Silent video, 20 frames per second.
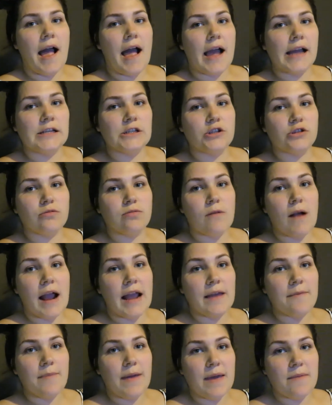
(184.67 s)
I try
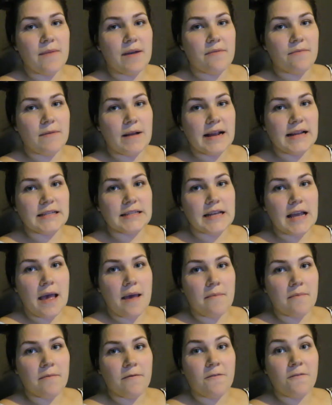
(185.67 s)
and pay my rent
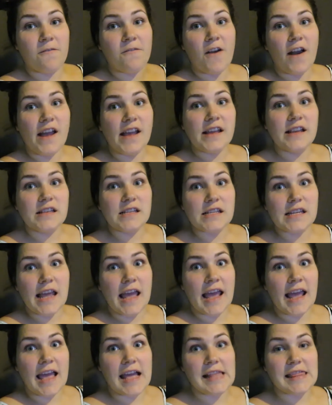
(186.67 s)
up front
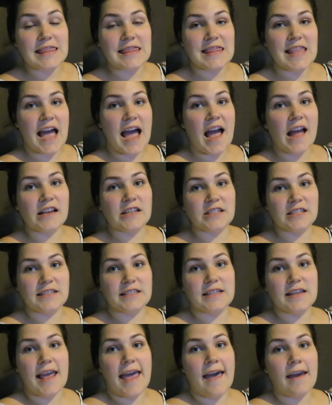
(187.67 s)
and get that
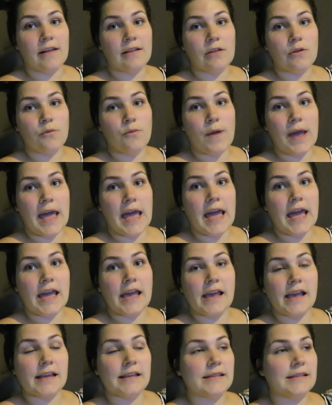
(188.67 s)
just out of the way
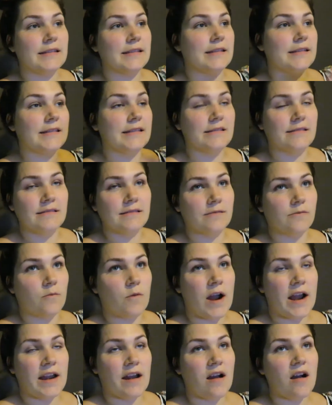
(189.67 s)
because
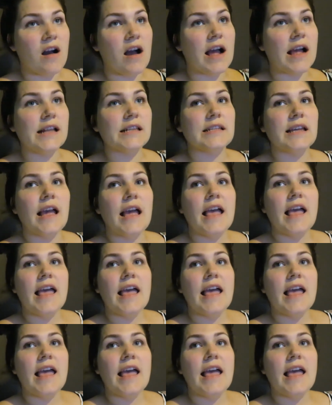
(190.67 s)
why not?